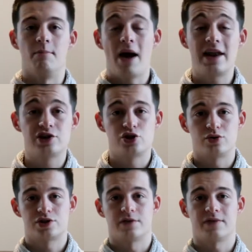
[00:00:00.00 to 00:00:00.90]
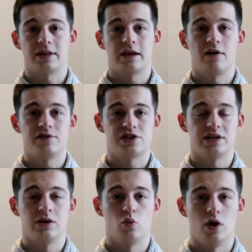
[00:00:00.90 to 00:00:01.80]
manager or something, then
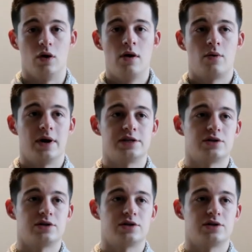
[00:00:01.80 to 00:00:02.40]
obviously it will, right?